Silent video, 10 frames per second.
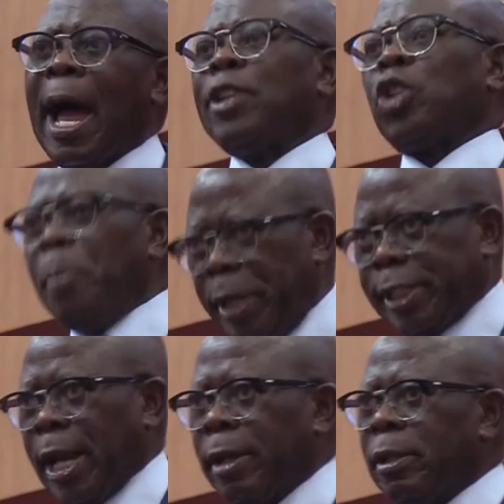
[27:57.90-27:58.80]
I
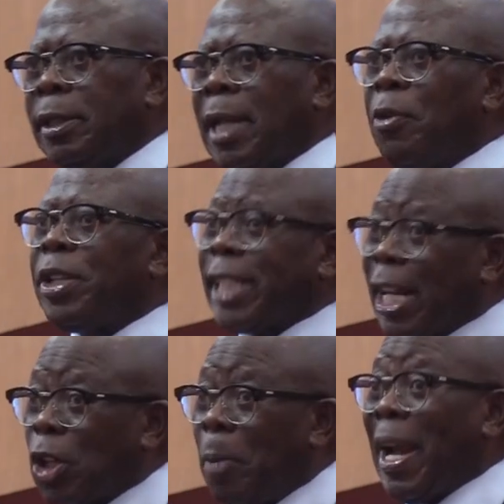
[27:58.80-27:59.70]
submit, sir, that we
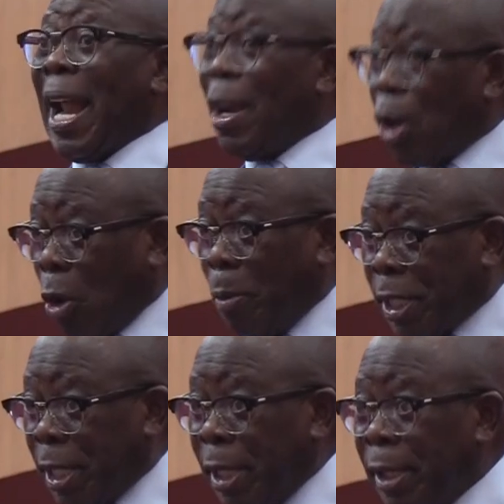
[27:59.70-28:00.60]
set up an ad hoc
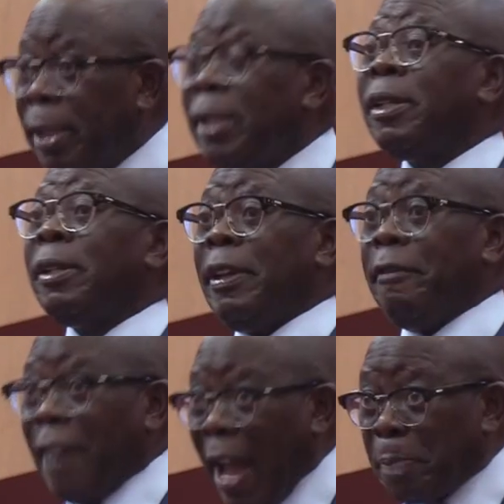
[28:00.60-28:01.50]
committee,
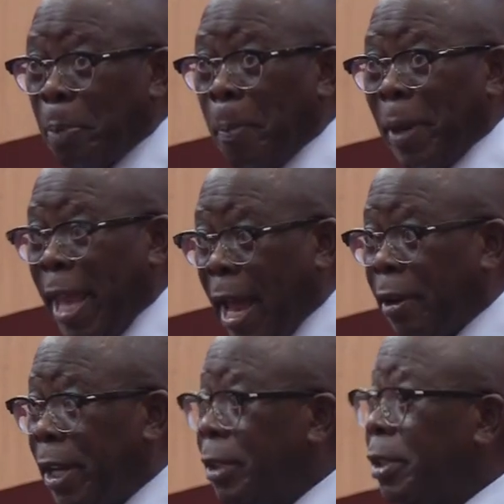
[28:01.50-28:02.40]
invite public
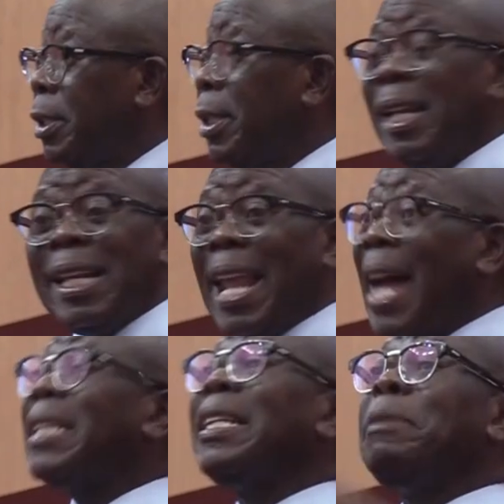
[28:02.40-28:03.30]
hearing,
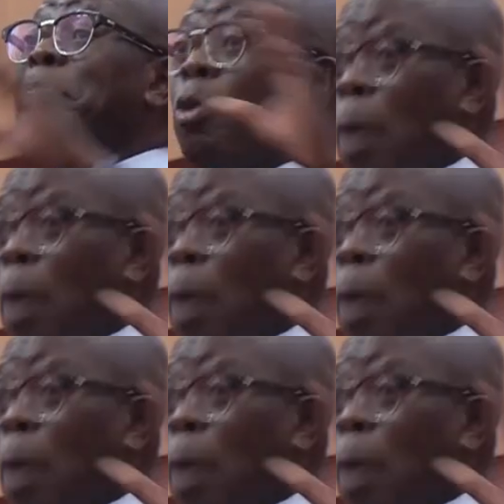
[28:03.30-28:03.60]
let it